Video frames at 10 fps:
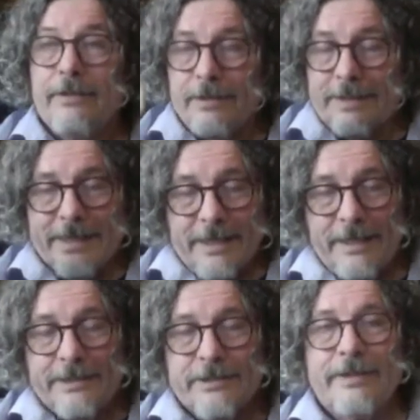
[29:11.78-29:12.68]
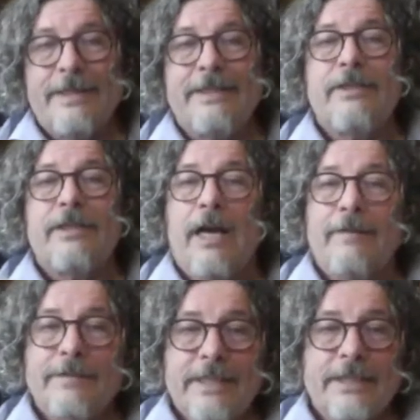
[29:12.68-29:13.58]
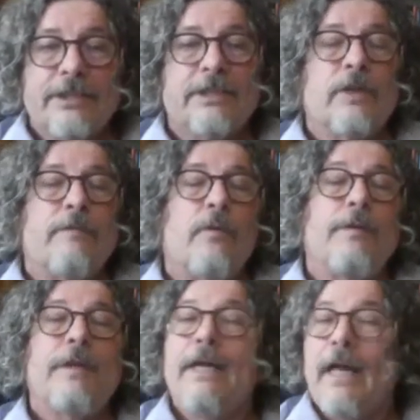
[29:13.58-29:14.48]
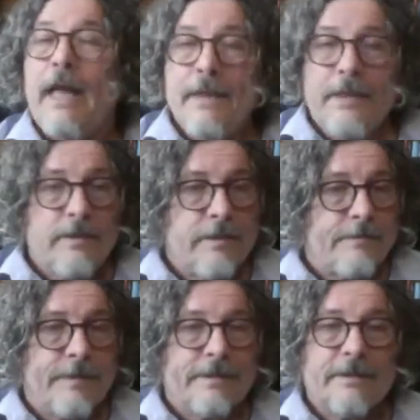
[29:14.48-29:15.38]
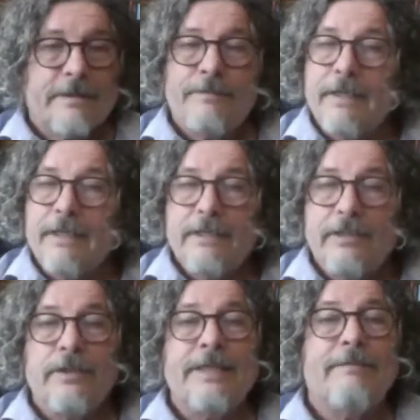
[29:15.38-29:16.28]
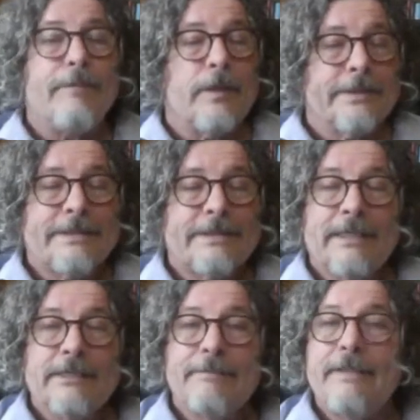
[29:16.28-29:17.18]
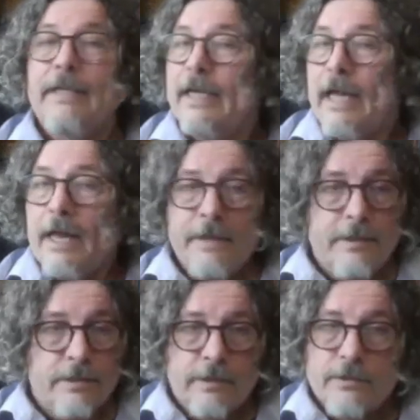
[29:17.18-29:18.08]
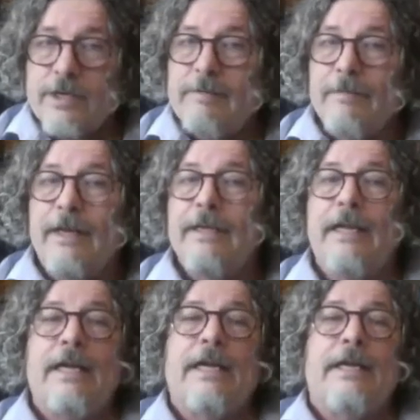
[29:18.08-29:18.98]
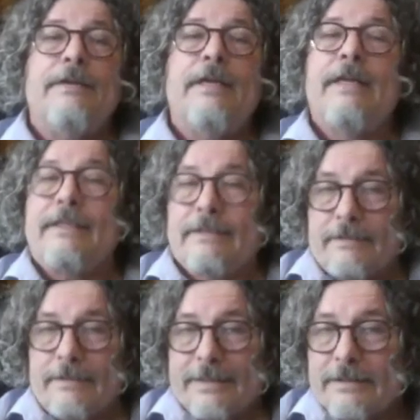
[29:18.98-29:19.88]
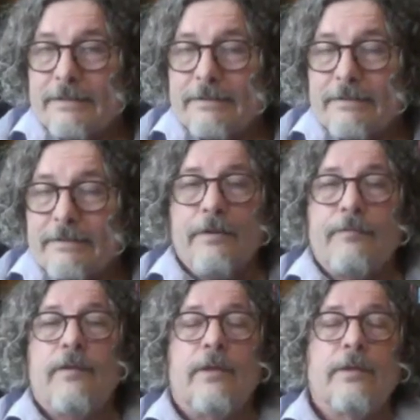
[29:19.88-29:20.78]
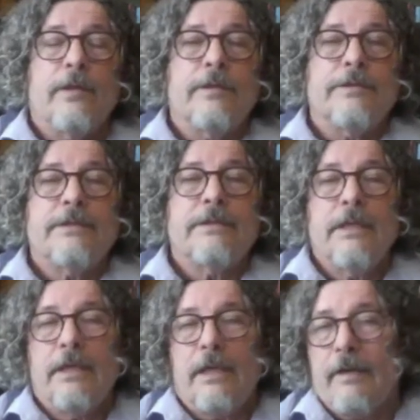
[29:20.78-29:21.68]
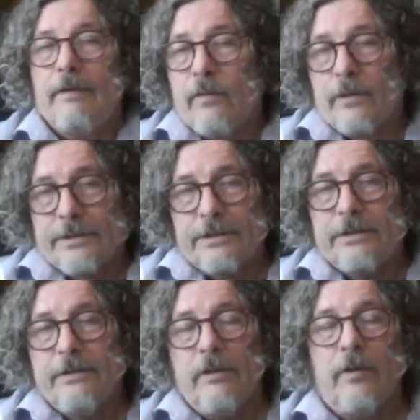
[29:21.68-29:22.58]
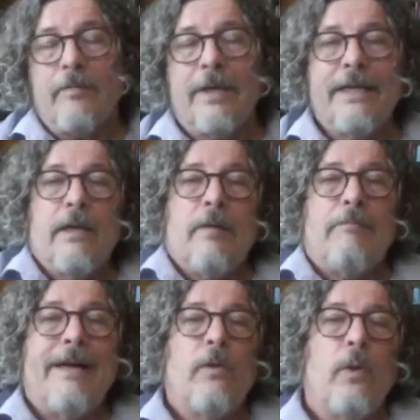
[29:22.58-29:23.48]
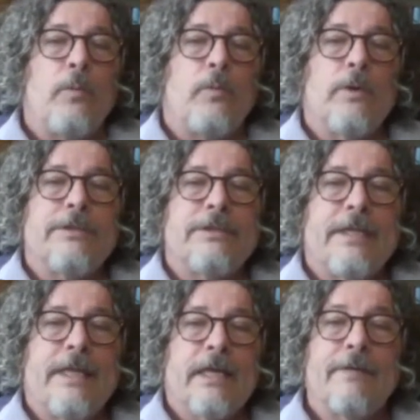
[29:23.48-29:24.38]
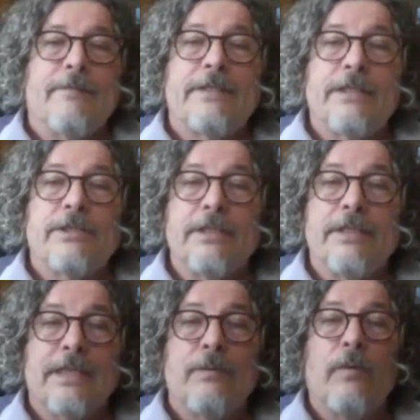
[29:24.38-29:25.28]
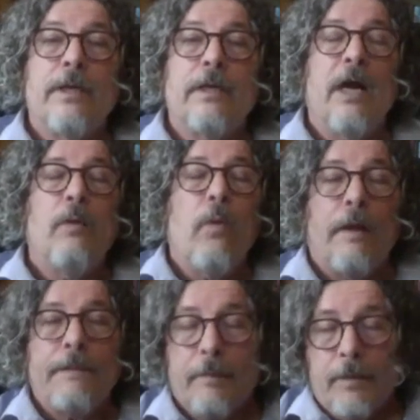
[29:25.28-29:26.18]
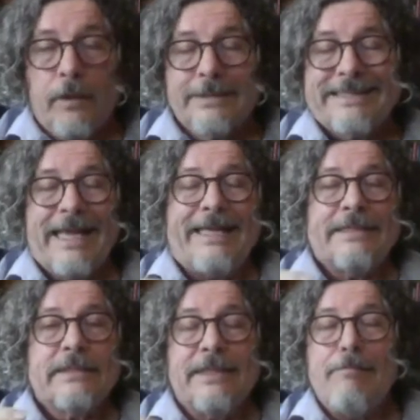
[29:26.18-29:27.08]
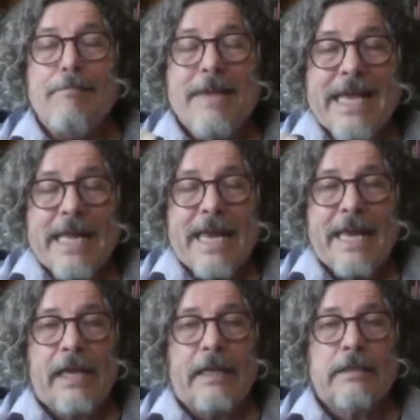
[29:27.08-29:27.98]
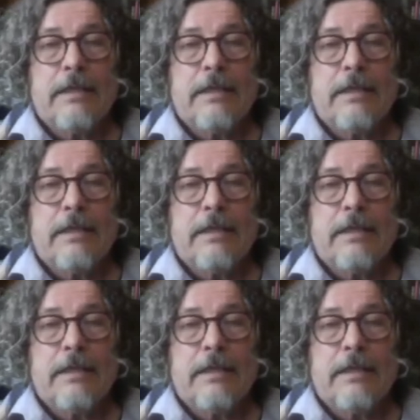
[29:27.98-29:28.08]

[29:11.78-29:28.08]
take the history and do the conversation and so forth, and then do the physics, then do the pulse assessment, and then do the treatment. And then that's how the flow goes. And of course, as you know, my whole approach to that conversation is I want the pulse as an immediate